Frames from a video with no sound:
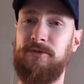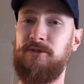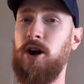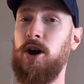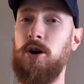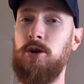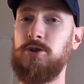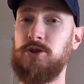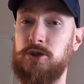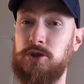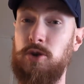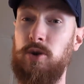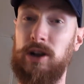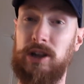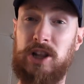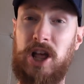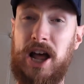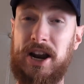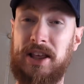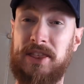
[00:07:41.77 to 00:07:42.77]
phones do a
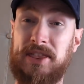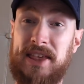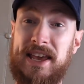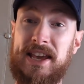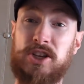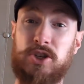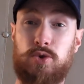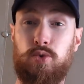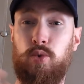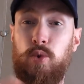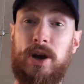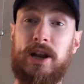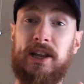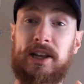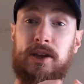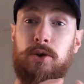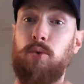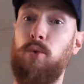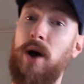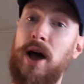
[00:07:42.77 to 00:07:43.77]
lot of things
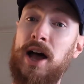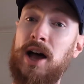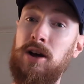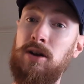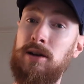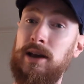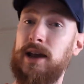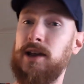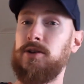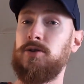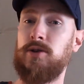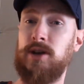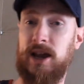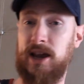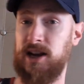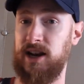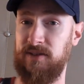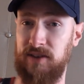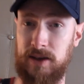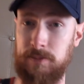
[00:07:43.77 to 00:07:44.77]
really well, and you
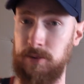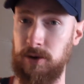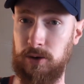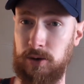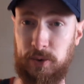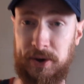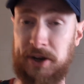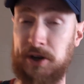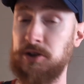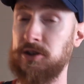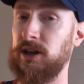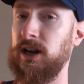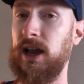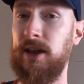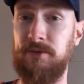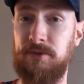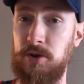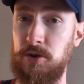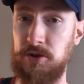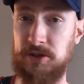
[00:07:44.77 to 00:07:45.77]
can have ebook readers, and
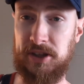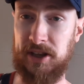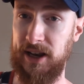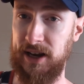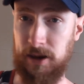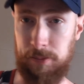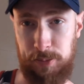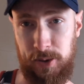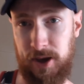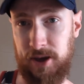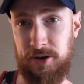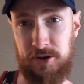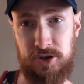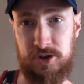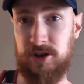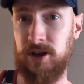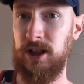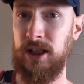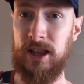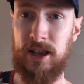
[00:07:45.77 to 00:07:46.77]
I've used it in a
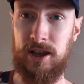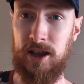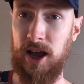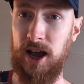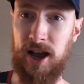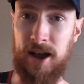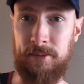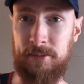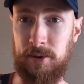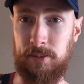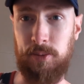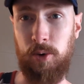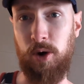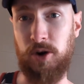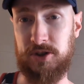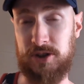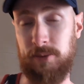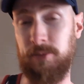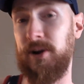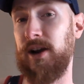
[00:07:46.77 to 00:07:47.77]
pinch. You're
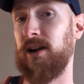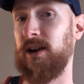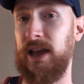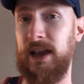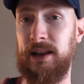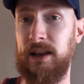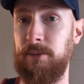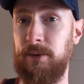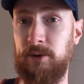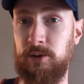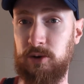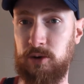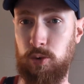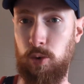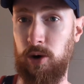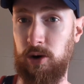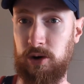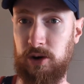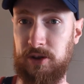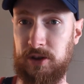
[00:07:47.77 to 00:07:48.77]
bored somewhere, like, let me just
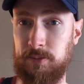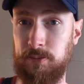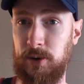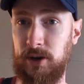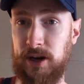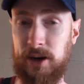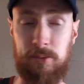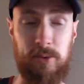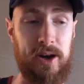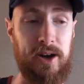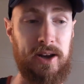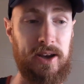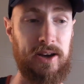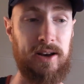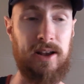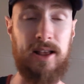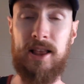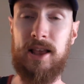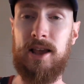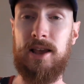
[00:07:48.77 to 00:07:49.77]
work on this book I'm
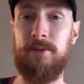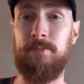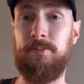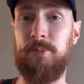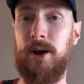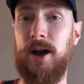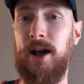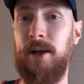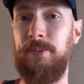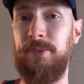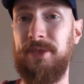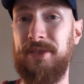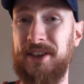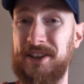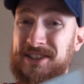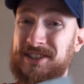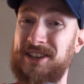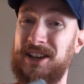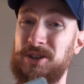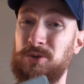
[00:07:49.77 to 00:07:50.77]
reading. But
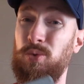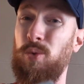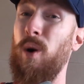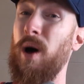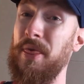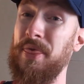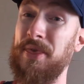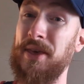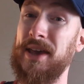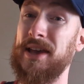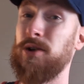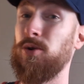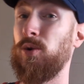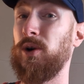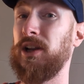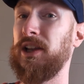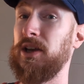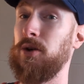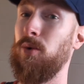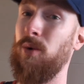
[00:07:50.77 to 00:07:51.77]
this does one thing
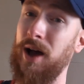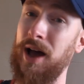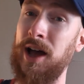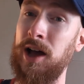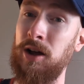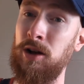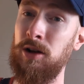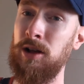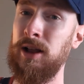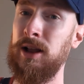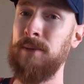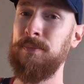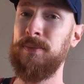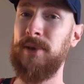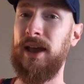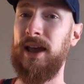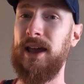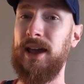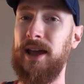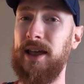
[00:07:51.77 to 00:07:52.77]
really well,
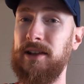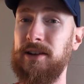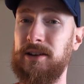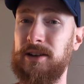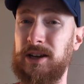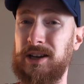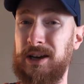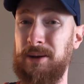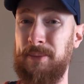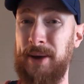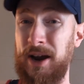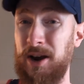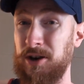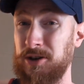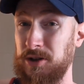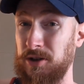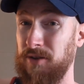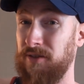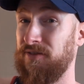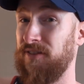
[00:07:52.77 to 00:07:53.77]
and to
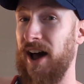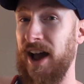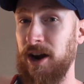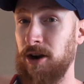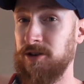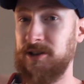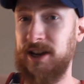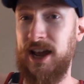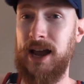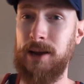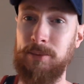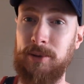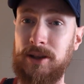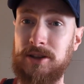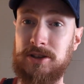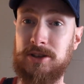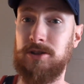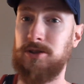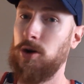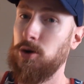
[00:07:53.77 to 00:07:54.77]
compare it to the Fire
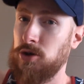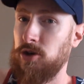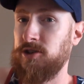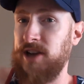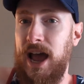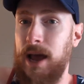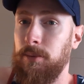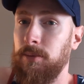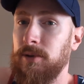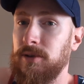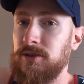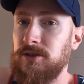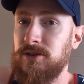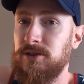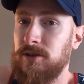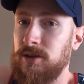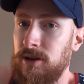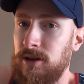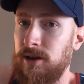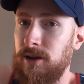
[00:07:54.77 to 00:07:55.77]
tablets, those are
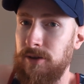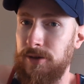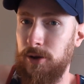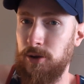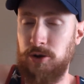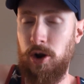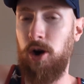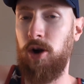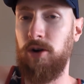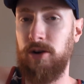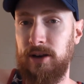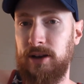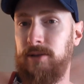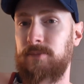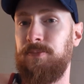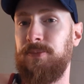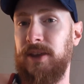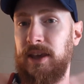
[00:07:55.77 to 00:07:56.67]
tablets. Those aren't,